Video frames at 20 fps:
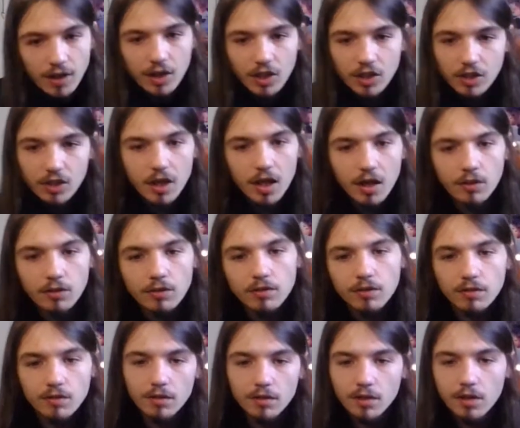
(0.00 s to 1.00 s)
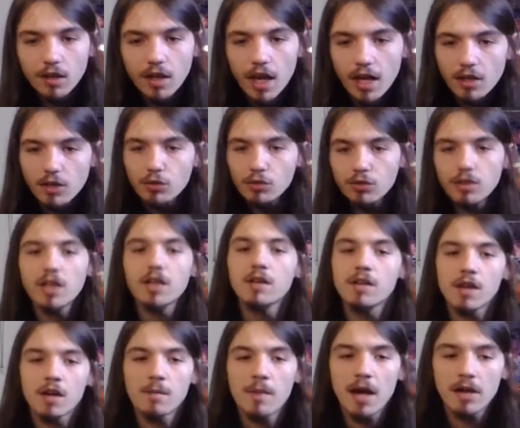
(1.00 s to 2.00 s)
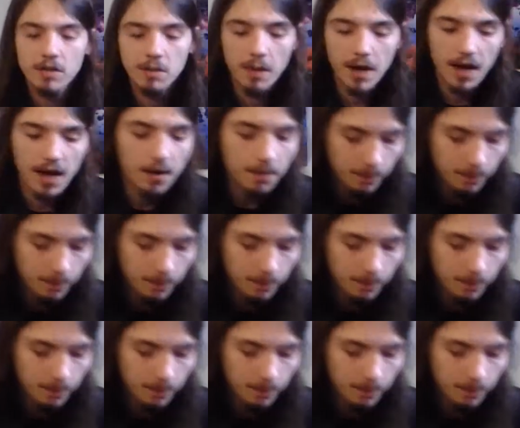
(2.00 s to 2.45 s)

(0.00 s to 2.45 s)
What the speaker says: You know, any cool gear they're about to buy?